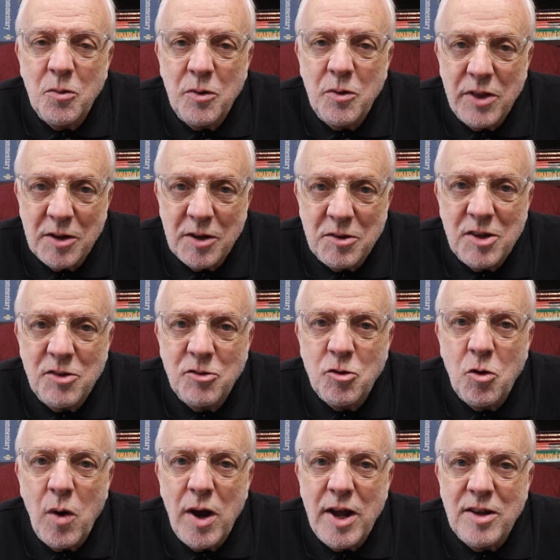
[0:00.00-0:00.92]
without His
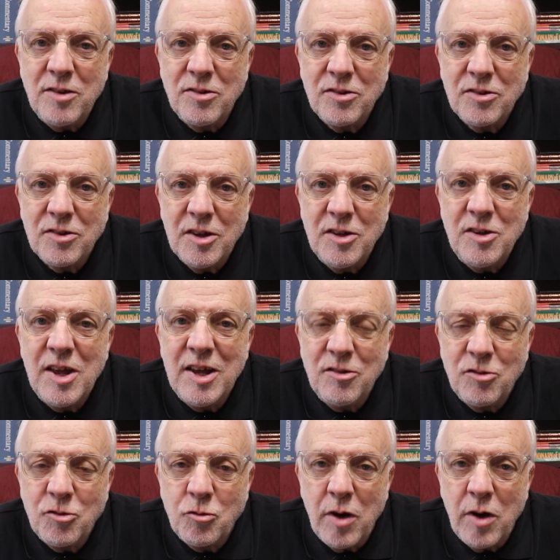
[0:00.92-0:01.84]
grace and
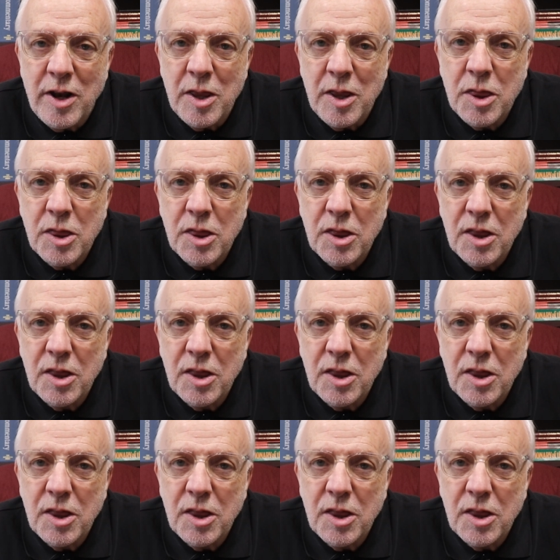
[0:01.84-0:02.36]
His strength.